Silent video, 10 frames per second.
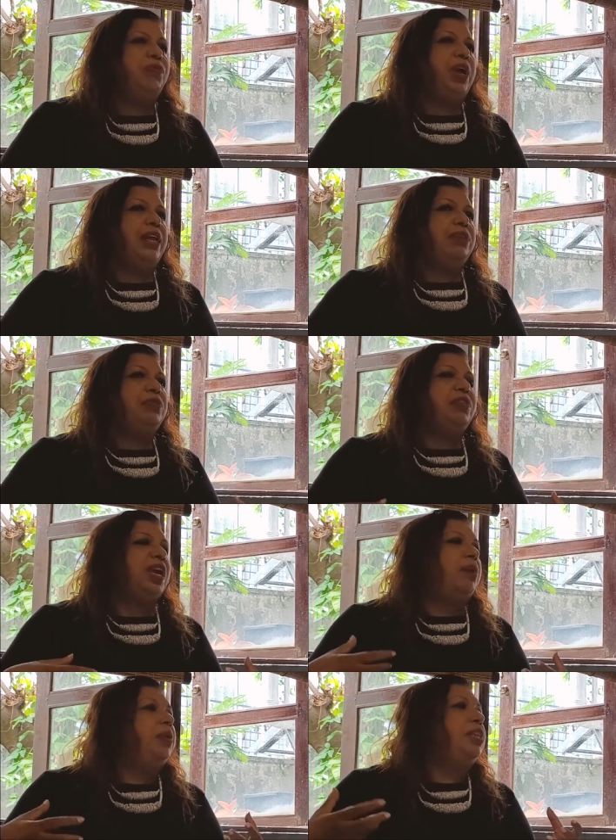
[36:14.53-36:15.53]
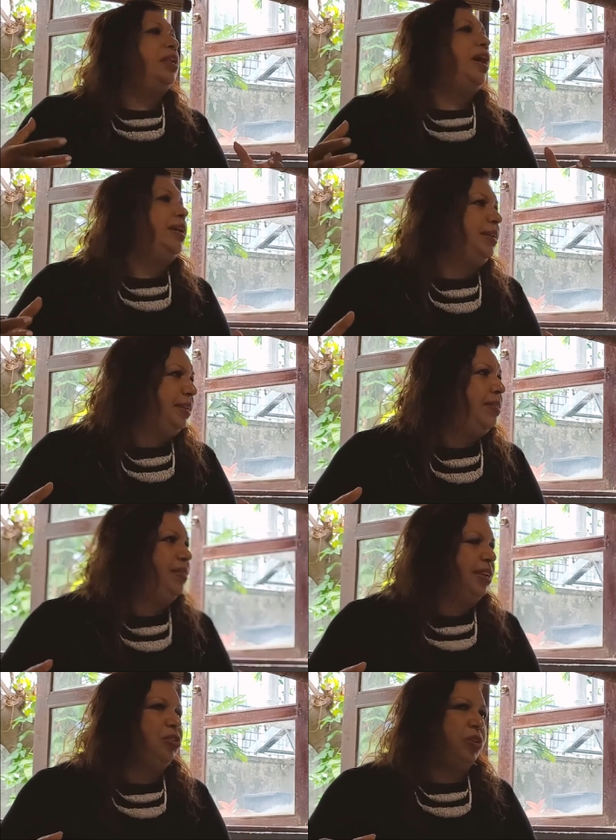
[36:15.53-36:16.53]
values came in the
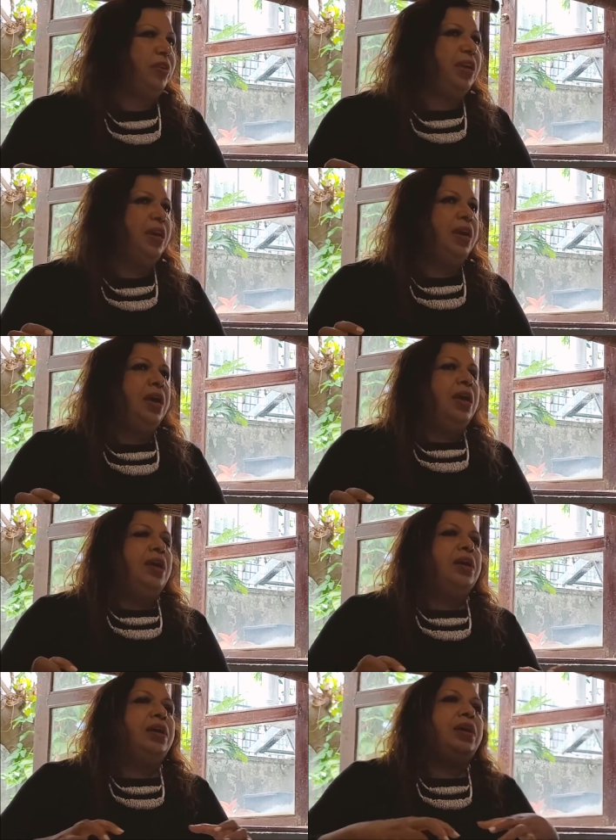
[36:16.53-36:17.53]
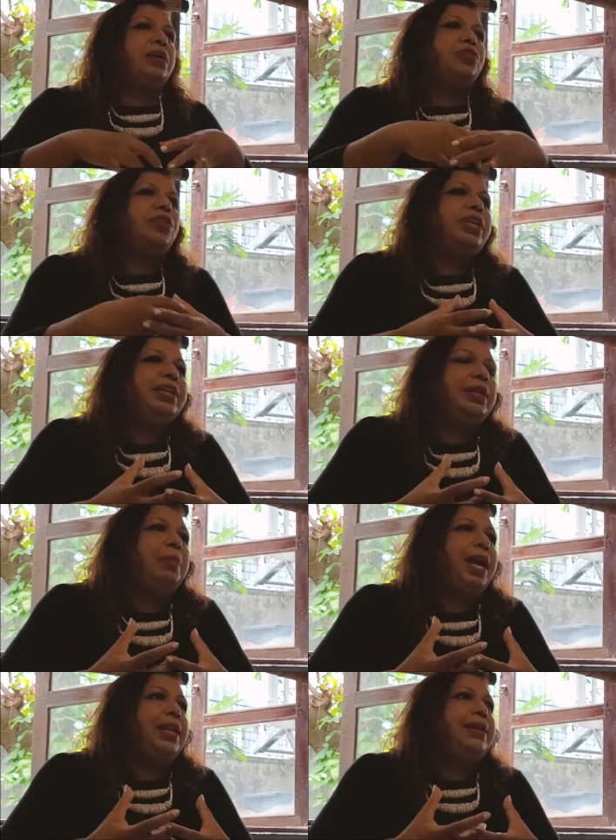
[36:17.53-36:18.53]
nineteenth century. Mm-hmm. uh, so little
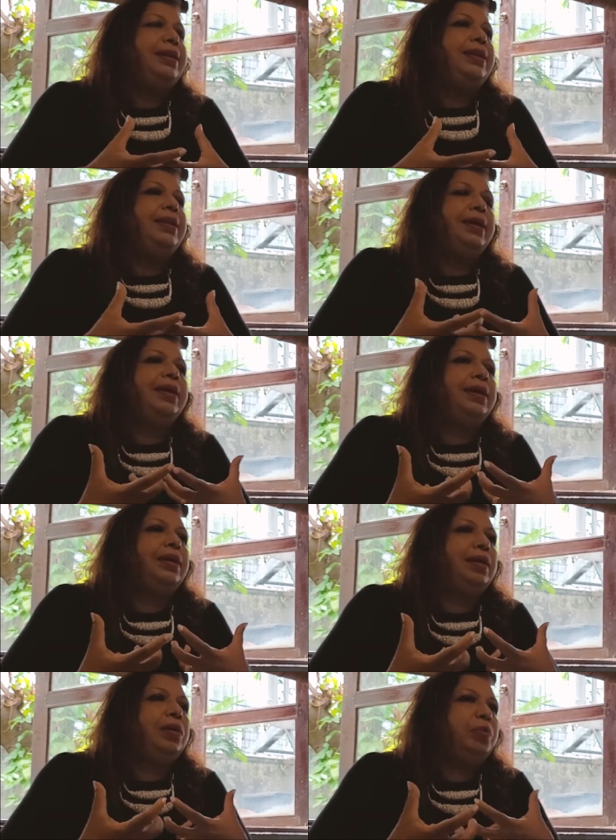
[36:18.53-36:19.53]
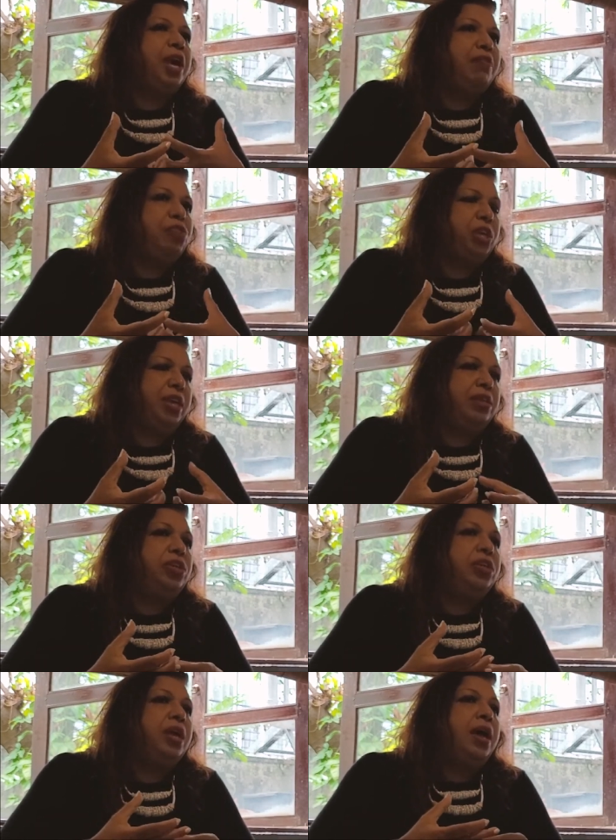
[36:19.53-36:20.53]
by little uh, we have
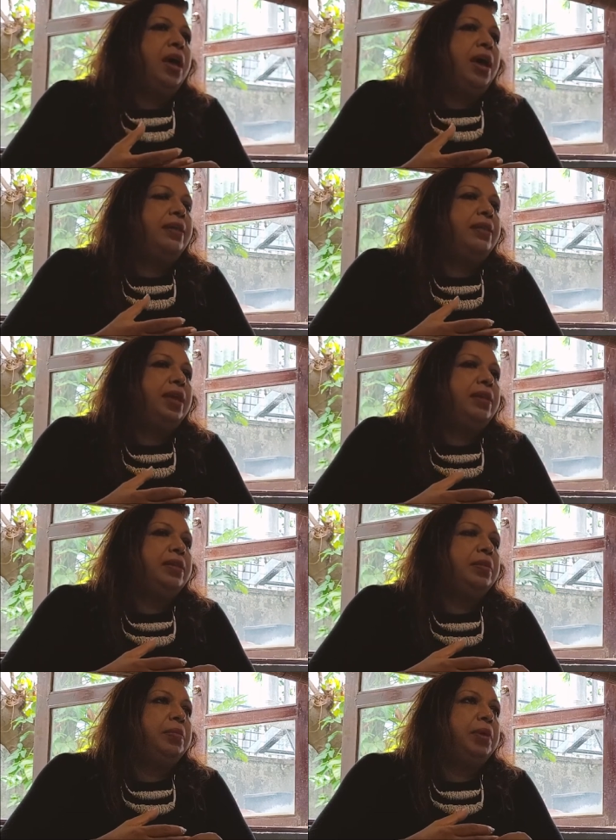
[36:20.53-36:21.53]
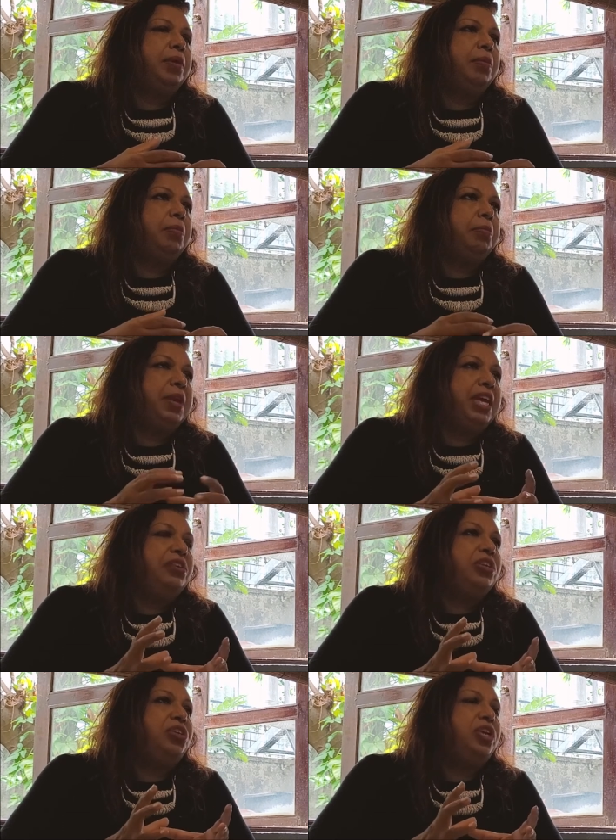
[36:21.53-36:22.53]
changed, and and the
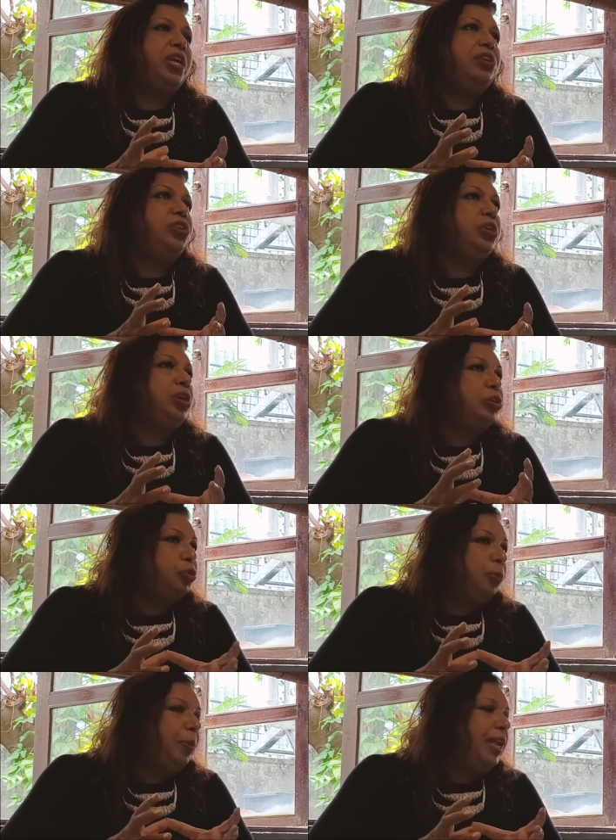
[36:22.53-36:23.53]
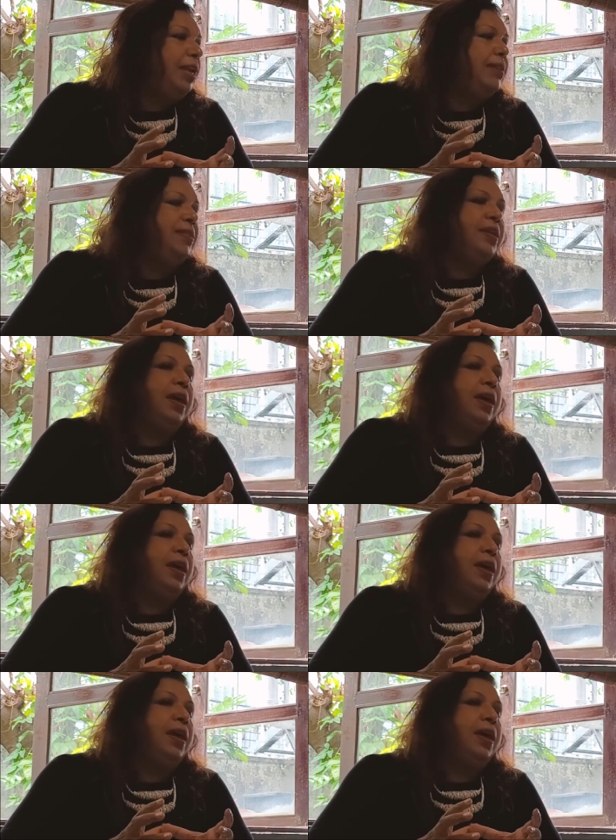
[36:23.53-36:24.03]
major change uh, took place.